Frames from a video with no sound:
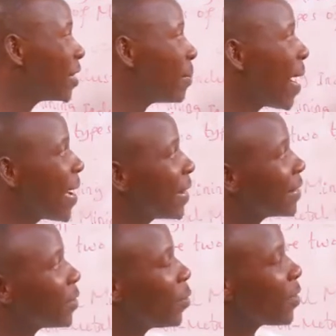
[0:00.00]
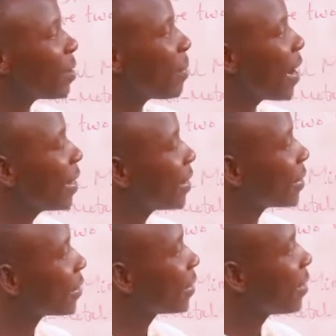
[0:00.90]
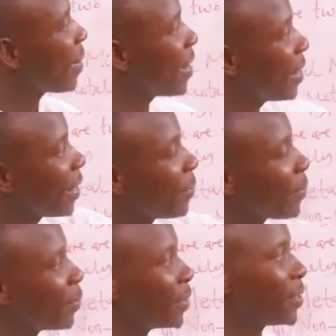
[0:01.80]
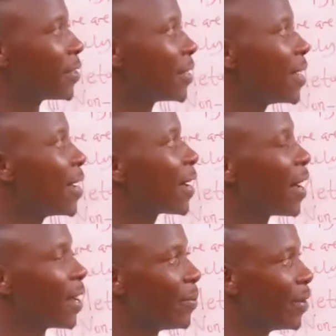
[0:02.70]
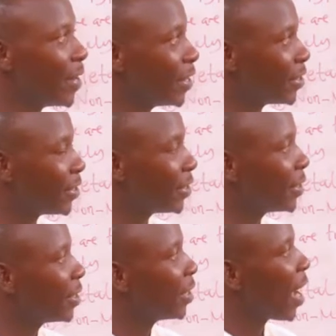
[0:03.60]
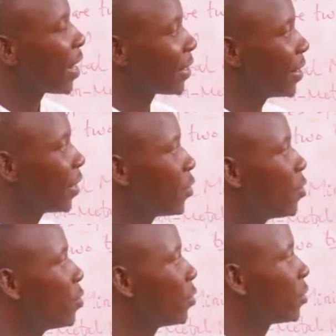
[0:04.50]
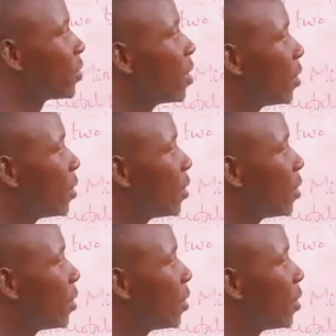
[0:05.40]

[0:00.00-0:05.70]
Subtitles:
mine or the mining process can be reached at the goals,